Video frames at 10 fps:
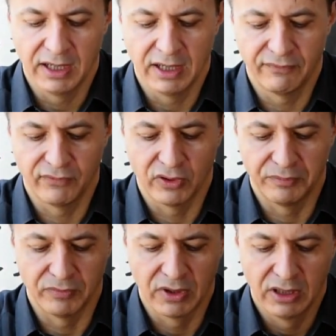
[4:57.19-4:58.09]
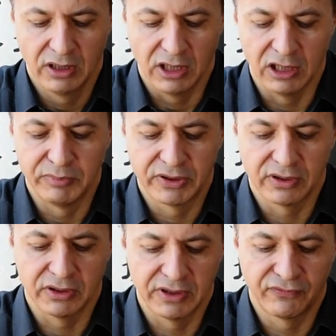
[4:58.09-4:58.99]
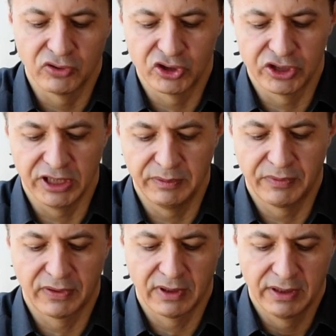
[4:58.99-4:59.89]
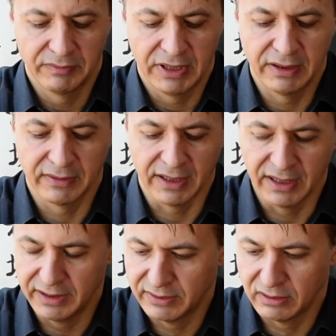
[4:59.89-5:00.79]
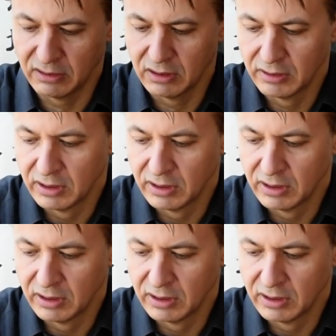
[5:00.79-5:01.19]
have a little bit different shapes in the handle.